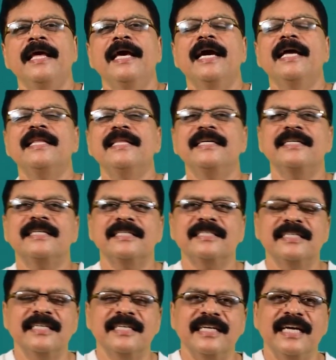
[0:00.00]
Another
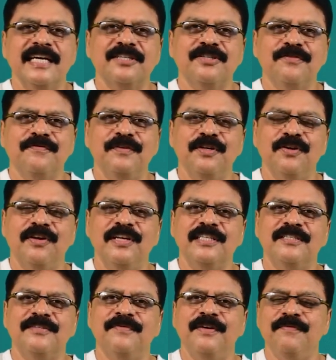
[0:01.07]
interesting reaction of phenol
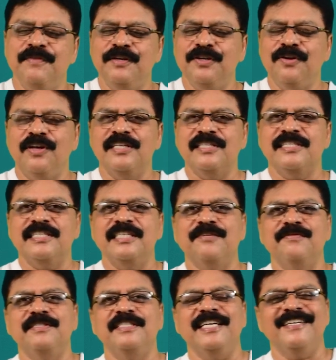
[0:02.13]
is when phenol is
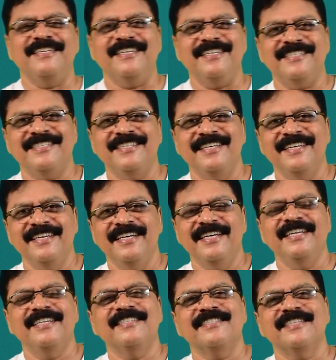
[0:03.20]
treated with zinc dust,
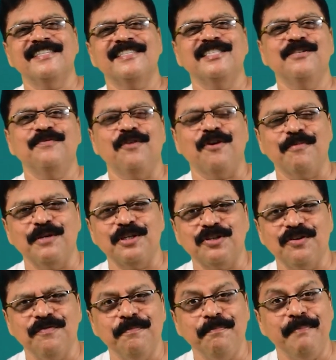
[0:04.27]
it results in the
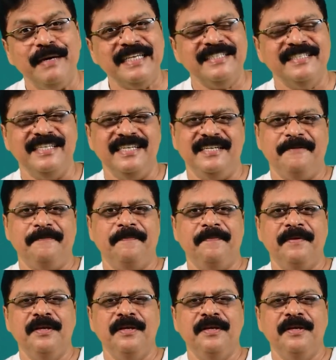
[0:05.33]
formation of benzene.